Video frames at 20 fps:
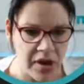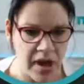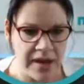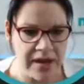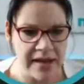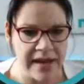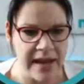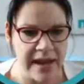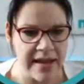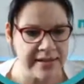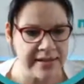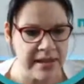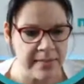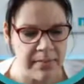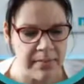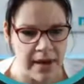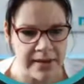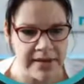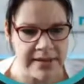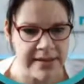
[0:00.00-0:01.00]
of get into the
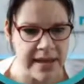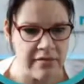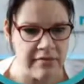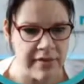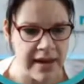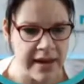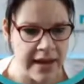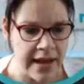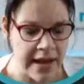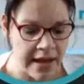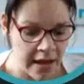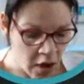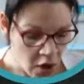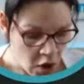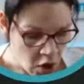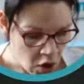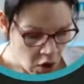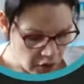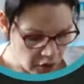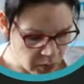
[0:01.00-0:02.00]
mindset really
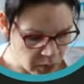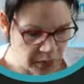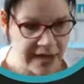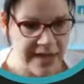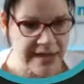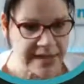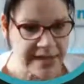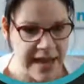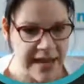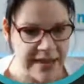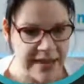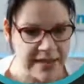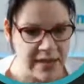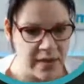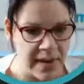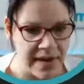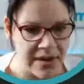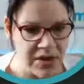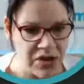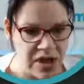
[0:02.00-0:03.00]
of what it takes to
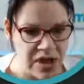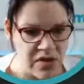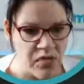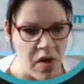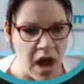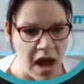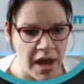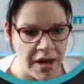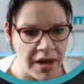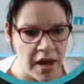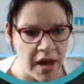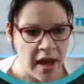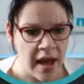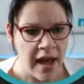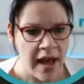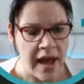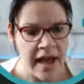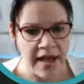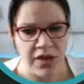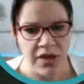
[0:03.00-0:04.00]
actually run
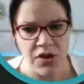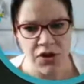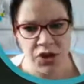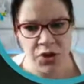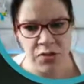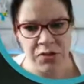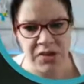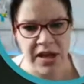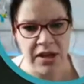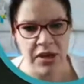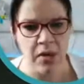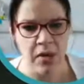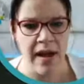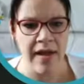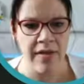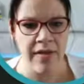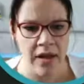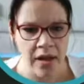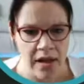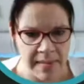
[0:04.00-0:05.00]
a YouTube channel,
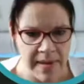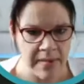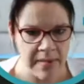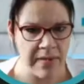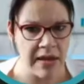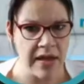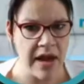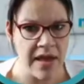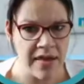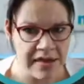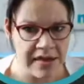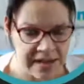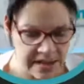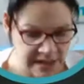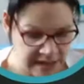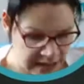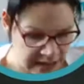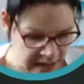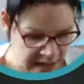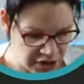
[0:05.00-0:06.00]
and the commitment and the
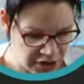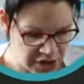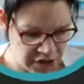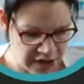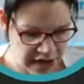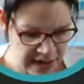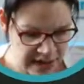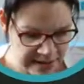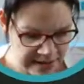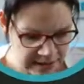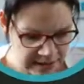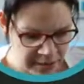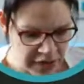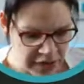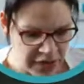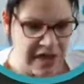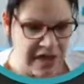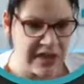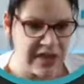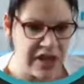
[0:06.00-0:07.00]
dedication, and some of
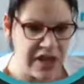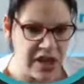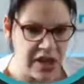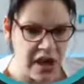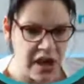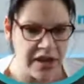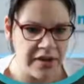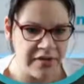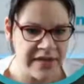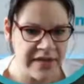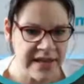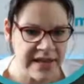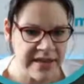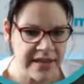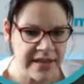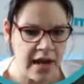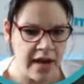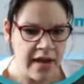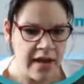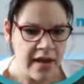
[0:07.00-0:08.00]
the things that you kind of need
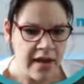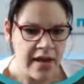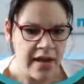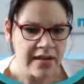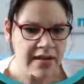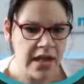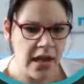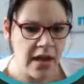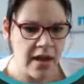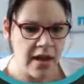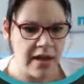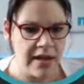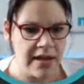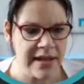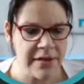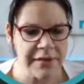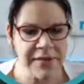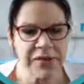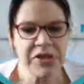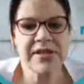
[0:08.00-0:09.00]
to
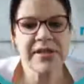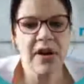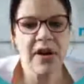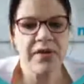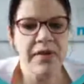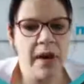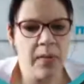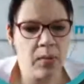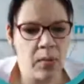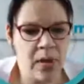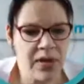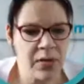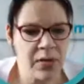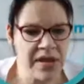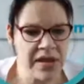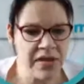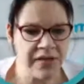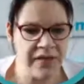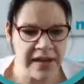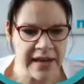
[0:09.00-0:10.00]
lift yourself up with when
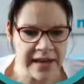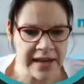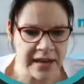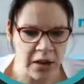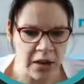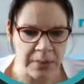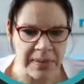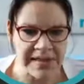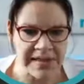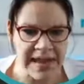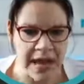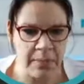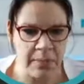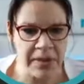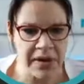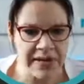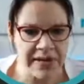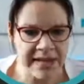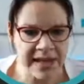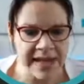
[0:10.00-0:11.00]
you're feeling a little bit down,
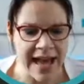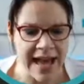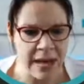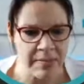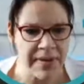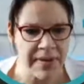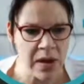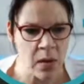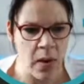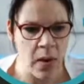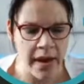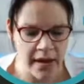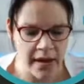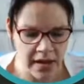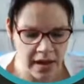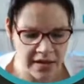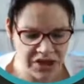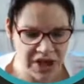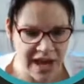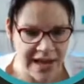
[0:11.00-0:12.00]
because it can be quite
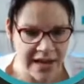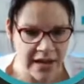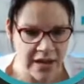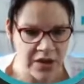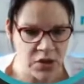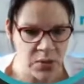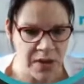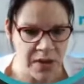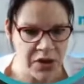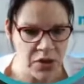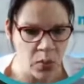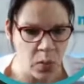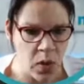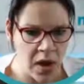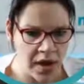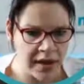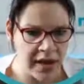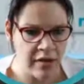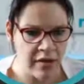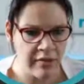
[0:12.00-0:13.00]
a challenge when you're
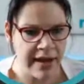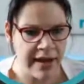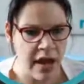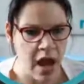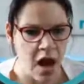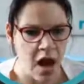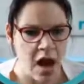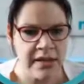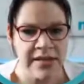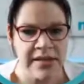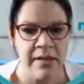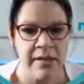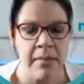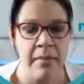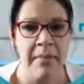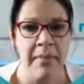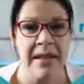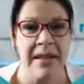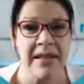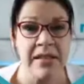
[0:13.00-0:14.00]
working really hard and the
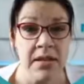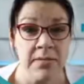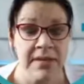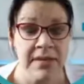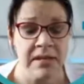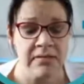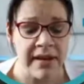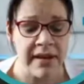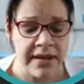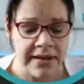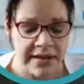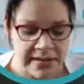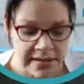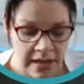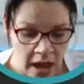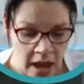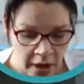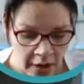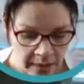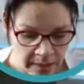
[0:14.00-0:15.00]
momentum is really slow.